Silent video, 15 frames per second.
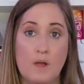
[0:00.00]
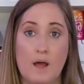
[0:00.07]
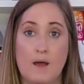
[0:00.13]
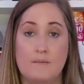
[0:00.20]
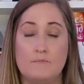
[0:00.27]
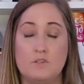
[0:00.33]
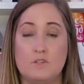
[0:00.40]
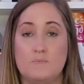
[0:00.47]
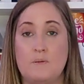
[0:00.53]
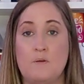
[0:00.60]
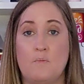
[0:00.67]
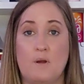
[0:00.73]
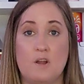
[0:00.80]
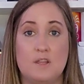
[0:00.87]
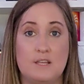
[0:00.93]
Um, just be
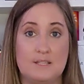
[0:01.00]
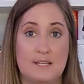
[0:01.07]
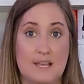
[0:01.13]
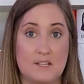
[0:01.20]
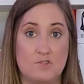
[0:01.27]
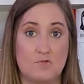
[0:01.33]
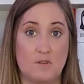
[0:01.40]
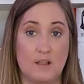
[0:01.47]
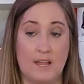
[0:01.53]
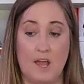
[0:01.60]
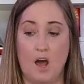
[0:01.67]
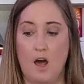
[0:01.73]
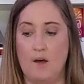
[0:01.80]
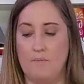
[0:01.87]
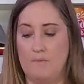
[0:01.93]
aware this gets really
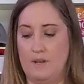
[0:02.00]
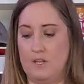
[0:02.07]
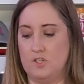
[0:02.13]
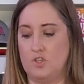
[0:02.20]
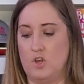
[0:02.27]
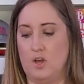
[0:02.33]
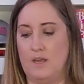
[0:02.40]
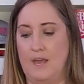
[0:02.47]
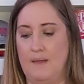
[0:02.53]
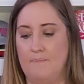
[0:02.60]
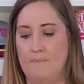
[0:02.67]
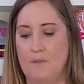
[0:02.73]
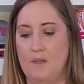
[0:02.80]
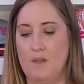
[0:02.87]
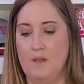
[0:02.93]
hot when it's cooking.
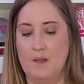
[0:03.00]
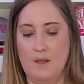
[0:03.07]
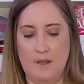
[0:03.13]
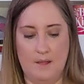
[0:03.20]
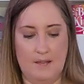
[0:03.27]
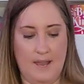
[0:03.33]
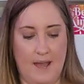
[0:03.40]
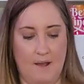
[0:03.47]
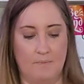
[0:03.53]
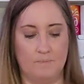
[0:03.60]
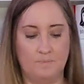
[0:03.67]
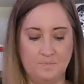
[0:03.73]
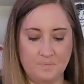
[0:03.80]
Now,